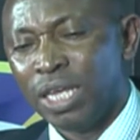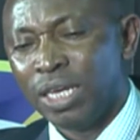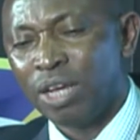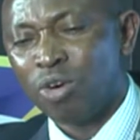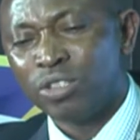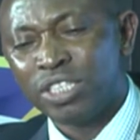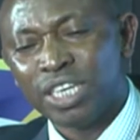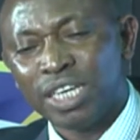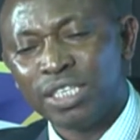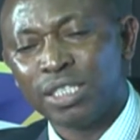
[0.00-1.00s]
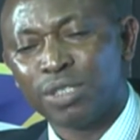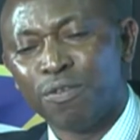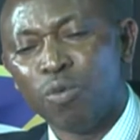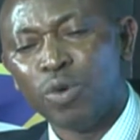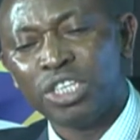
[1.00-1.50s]
the contingencies
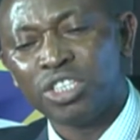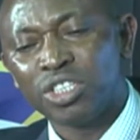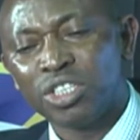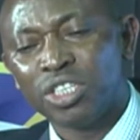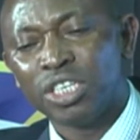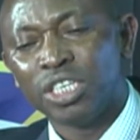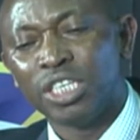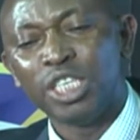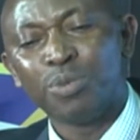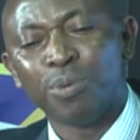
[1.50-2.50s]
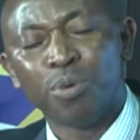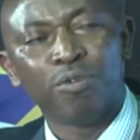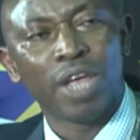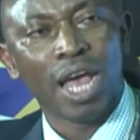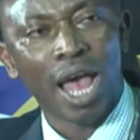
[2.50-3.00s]
for which these people
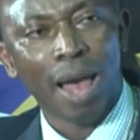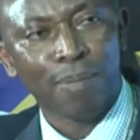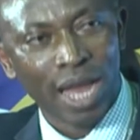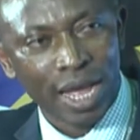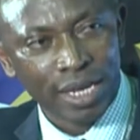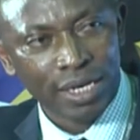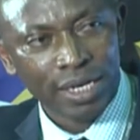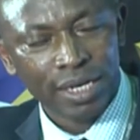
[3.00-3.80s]
were applying